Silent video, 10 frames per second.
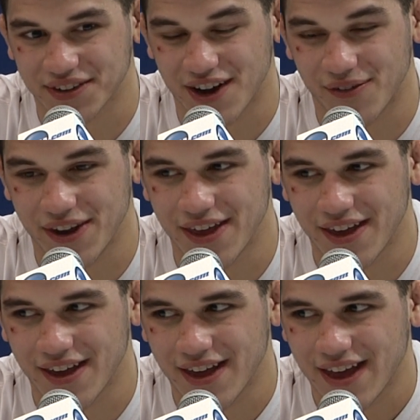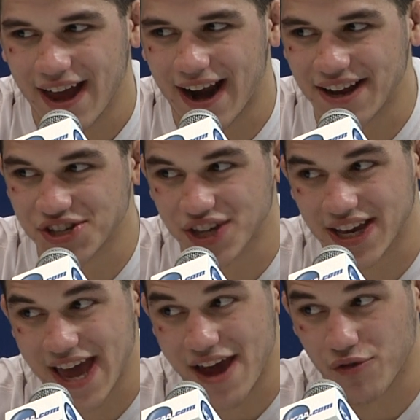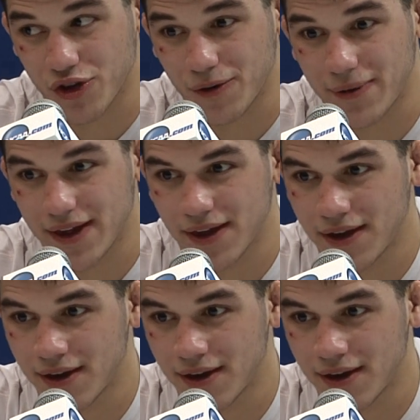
it's coming. And I just like gave a little bit.